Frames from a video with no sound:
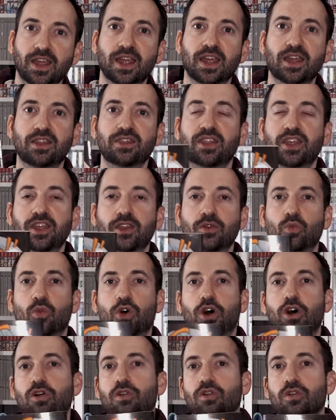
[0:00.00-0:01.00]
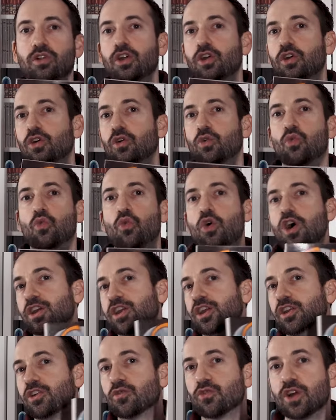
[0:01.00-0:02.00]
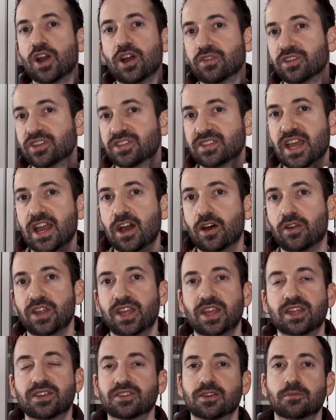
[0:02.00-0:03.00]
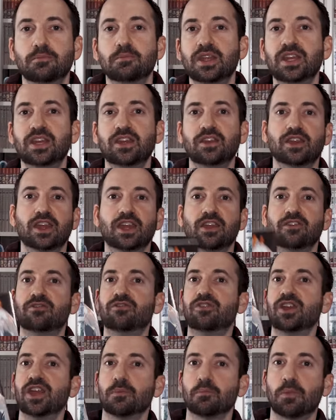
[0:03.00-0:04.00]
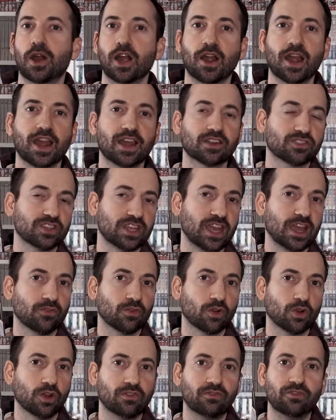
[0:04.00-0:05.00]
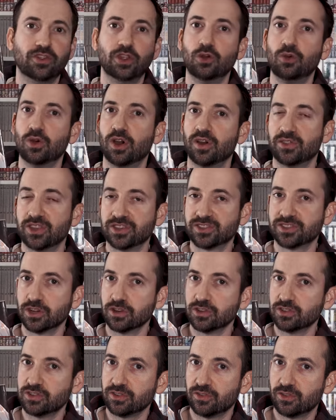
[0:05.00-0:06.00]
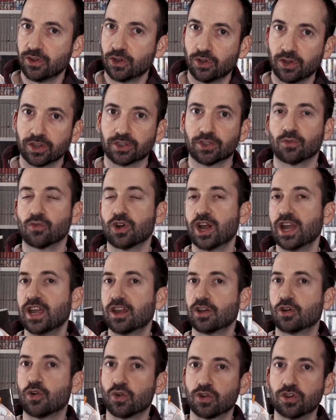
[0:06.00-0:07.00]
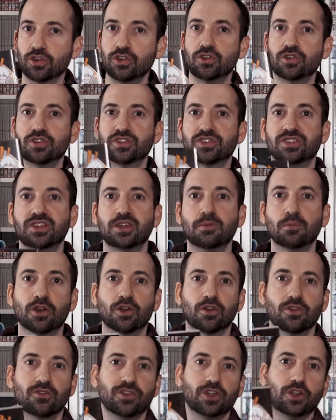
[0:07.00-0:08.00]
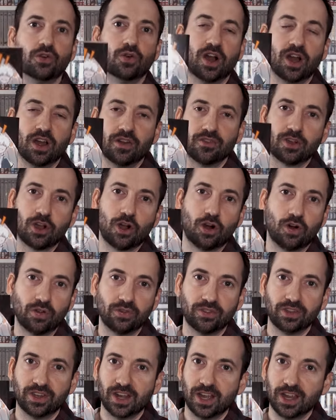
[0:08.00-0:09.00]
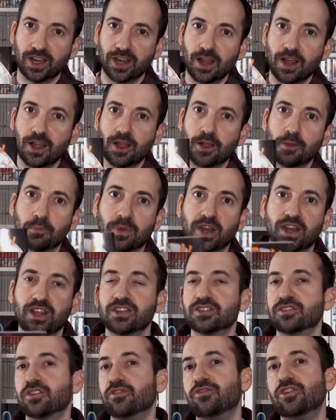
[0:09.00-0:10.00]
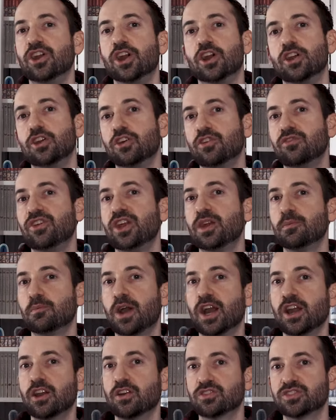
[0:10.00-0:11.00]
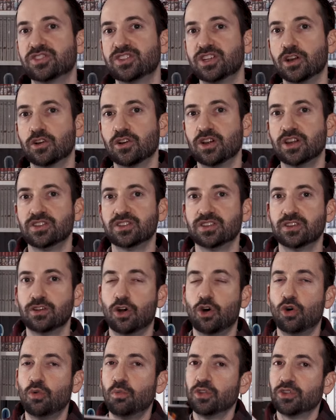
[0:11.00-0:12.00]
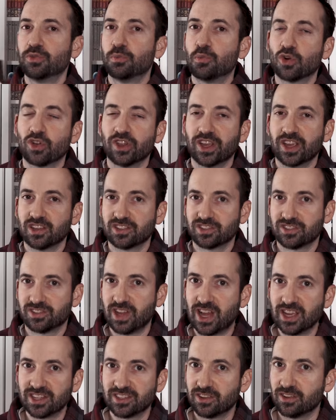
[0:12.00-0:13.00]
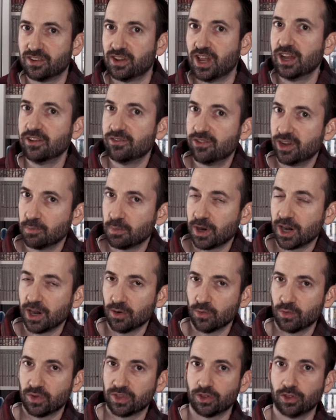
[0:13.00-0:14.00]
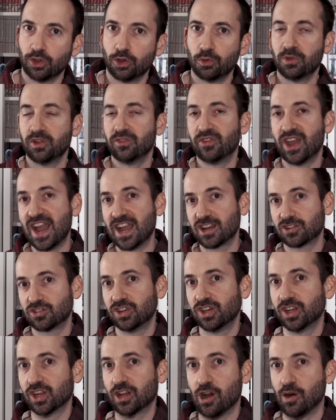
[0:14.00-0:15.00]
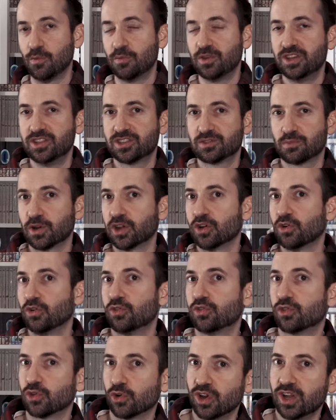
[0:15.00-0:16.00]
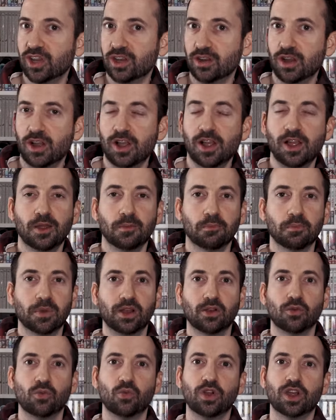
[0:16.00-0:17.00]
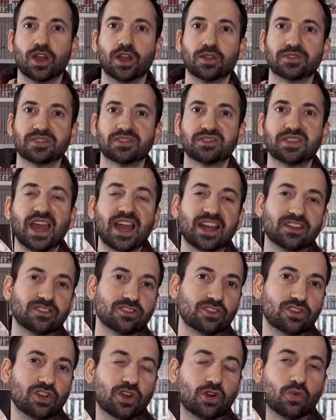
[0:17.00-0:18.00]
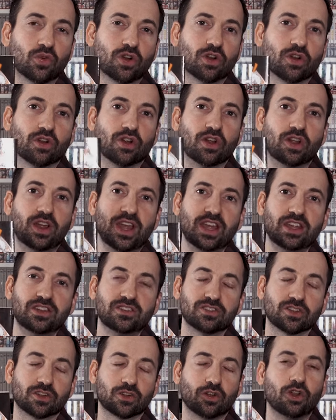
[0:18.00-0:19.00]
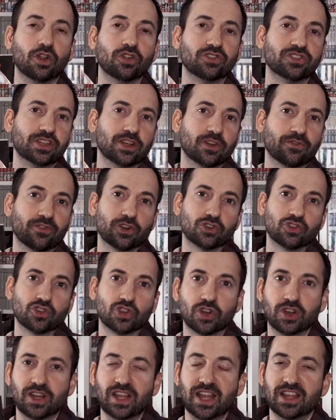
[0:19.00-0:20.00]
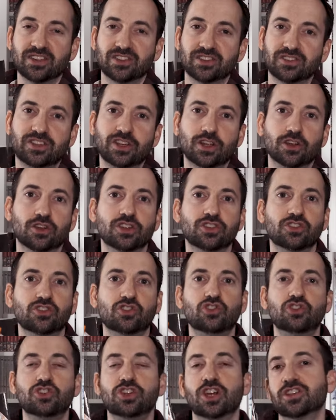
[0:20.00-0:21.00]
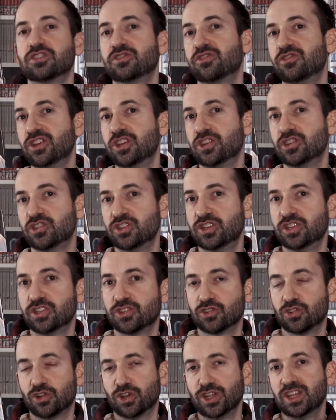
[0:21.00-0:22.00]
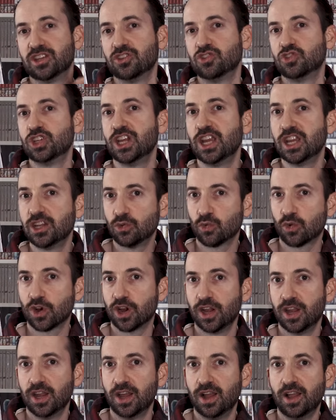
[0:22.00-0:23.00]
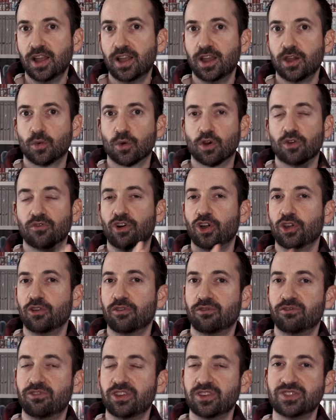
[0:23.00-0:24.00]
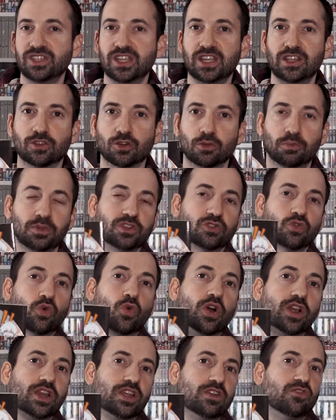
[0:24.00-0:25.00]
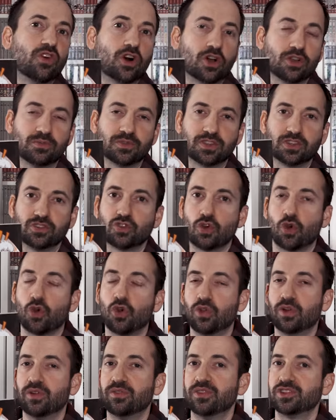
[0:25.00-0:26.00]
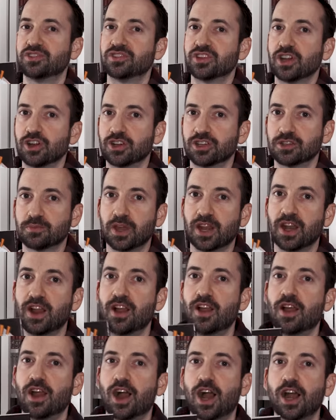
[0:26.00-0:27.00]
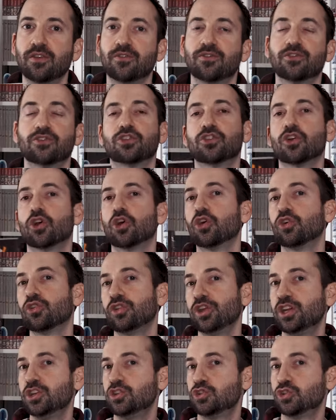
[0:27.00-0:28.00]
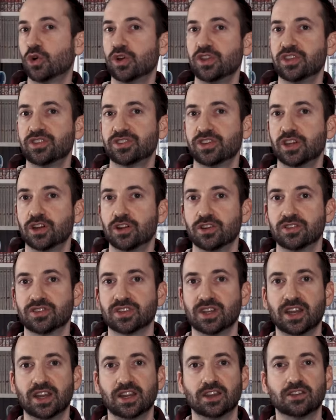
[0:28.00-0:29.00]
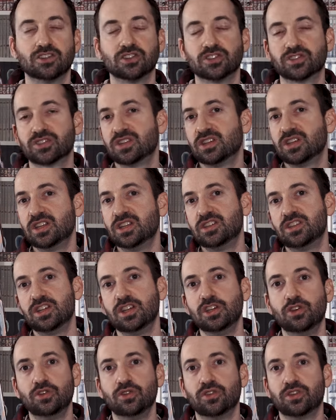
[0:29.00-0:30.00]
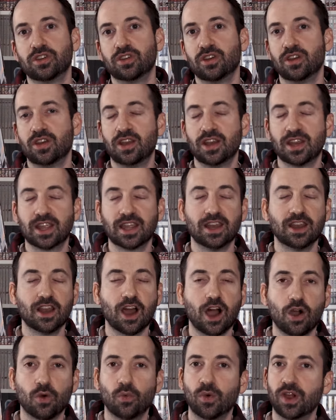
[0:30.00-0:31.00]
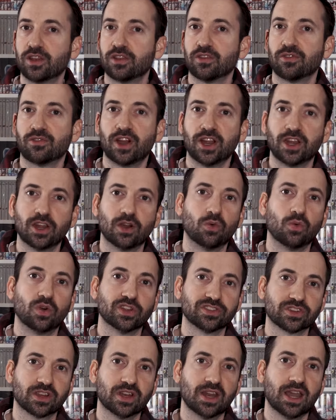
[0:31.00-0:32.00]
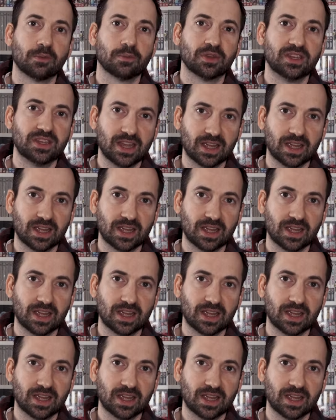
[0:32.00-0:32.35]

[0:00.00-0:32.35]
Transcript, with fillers: And then while walking around the town, he ends up meeting a vampire. I actually have a review of the series. If you click the right hand corner, you can see my review of Call of the Night, but it is a very good vampire series and almost more like a slice of life vampire with a little bit of action and comedy sprinkled through in. But we, it's sad to know we're in the closing of our journey as a series just finished digitally in January. We're in volume 15. There will be 20 volumes in total of this series, but I thoroughly enjoyed the series and I just continue to cannot wait to find out what's gonna happen